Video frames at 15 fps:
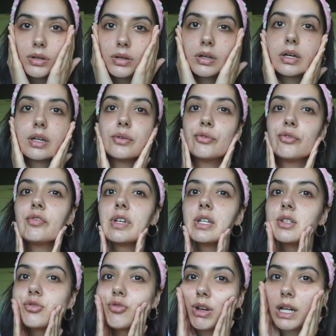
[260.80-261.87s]
And it feels
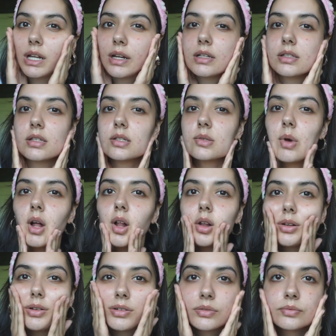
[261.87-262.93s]
really nice as well.
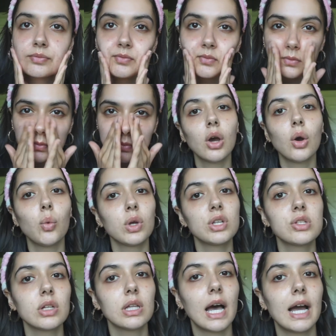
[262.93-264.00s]
Once all
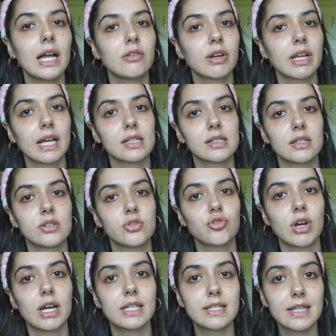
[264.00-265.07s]
the hyaluronic acid is
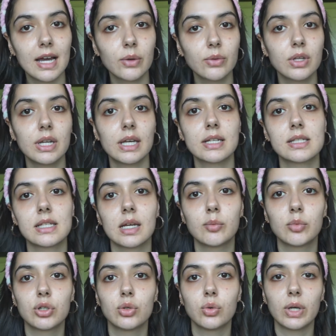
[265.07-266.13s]
dried down, the next thing I'm going to
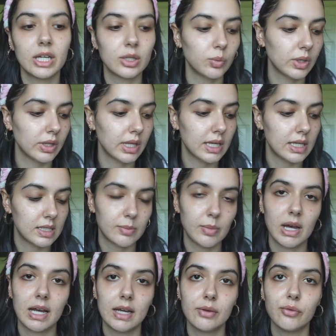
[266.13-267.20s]
go in with is
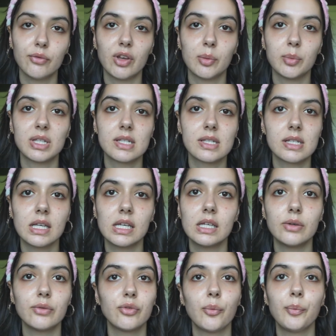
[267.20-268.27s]
my vitamin C.
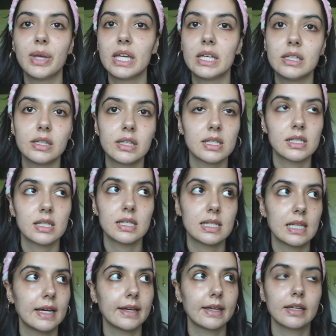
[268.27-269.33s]
For me, this is
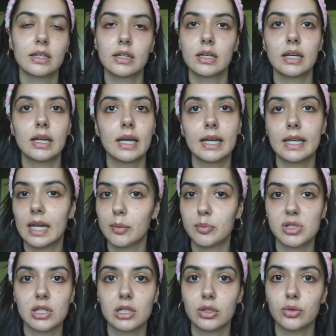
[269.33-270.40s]
like an
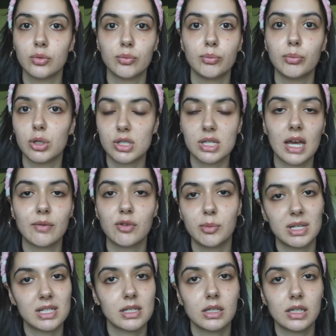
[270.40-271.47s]
absolute must-have in my
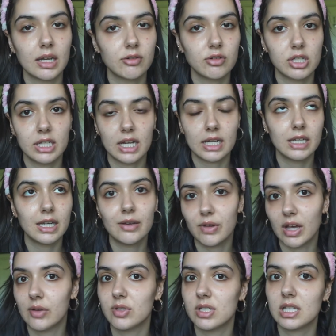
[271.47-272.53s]
skincare routine. I never
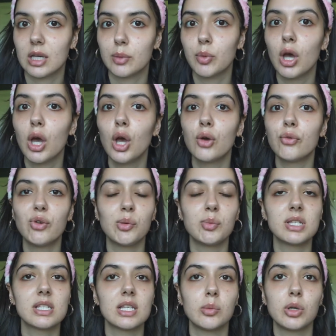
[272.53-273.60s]
ever skip vitamin
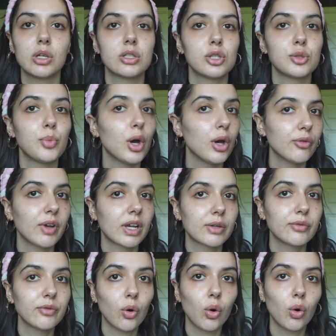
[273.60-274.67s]
C because it's perfect
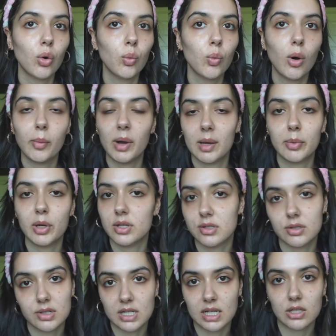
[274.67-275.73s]
for what my personal
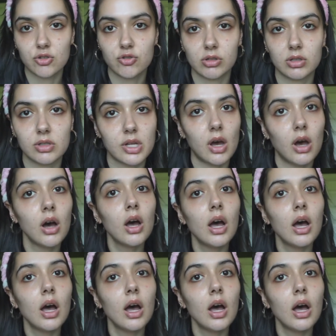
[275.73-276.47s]
skin struggles are.